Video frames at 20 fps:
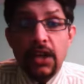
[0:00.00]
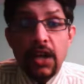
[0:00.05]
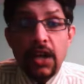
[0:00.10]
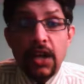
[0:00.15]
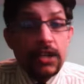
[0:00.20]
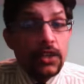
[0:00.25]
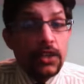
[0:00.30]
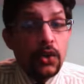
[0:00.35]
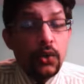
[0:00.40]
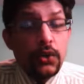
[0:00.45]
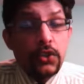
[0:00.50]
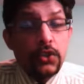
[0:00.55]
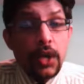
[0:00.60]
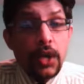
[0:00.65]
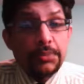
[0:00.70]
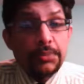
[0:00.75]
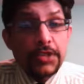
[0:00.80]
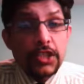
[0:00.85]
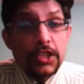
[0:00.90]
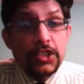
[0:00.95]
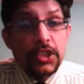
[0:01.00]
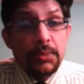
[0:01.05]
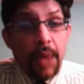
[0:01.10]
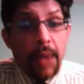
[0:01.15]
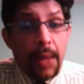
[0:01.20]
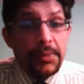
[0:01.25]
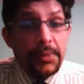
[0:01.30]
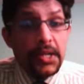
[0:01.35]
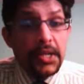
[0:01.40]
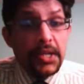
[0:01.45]
Are they going to upset some
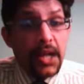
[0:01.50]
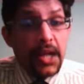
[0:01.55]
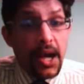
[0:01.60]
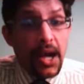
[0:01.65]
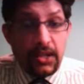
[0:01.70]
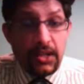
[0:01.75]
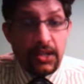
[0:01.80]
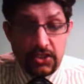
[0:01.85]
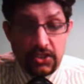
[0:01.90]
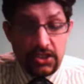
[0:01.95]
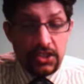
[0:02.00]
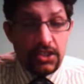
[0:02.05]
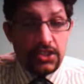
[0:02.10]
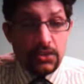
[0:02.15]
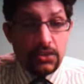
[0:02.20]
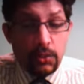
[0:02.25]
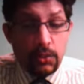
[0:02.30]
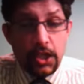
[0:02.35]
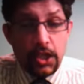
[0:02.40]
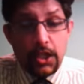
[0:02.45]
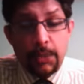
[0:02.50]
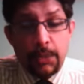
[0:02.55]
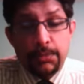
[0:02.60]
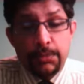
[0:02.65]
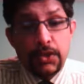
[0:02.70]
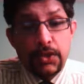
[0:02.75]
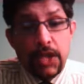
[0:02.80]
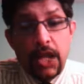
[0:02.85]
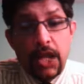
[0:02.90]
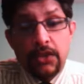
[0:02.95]
apple carts in this World Cup
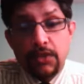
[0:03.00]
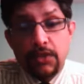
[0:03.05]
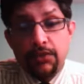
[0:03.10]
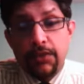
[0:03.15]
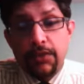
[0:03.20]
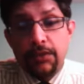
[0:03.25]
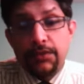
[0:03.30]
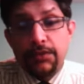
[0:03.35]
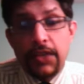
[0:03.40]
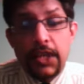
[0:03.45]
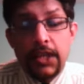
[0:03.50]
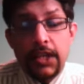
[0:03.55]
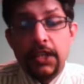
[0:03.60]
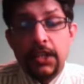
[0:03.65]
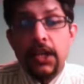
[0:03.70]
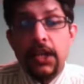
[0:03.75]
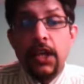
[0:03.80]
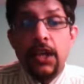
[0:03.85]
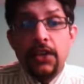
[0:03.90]
2015?